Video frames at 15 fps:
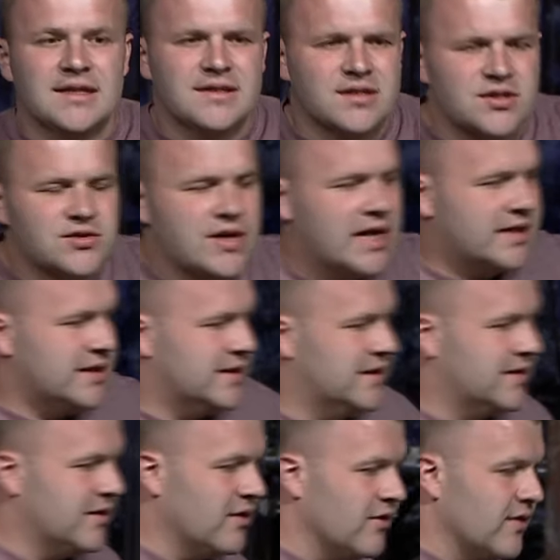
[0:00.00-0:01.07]
get distracted
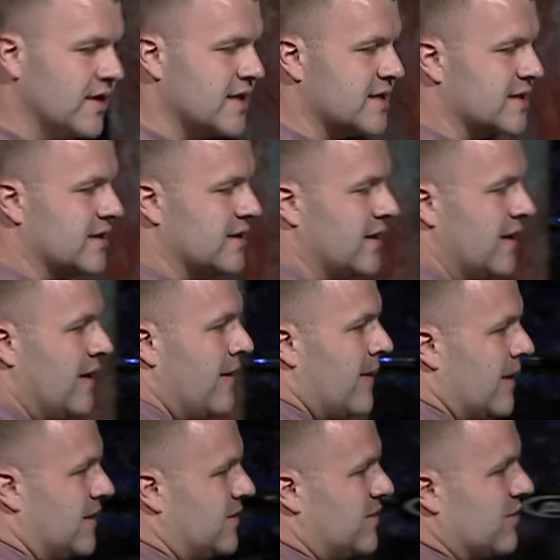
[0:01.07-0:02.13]
and all this, and
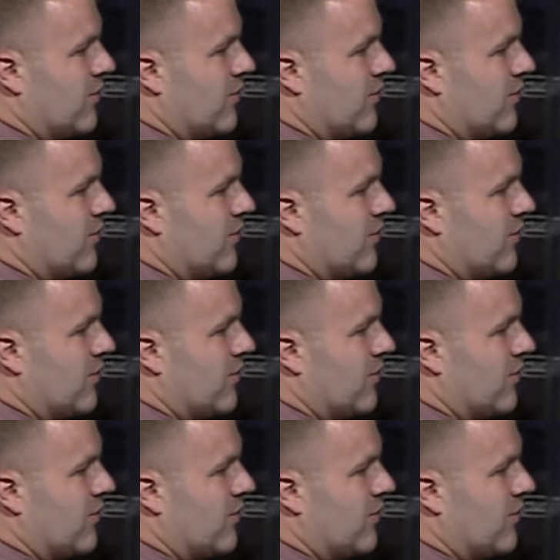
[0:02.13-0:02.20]
it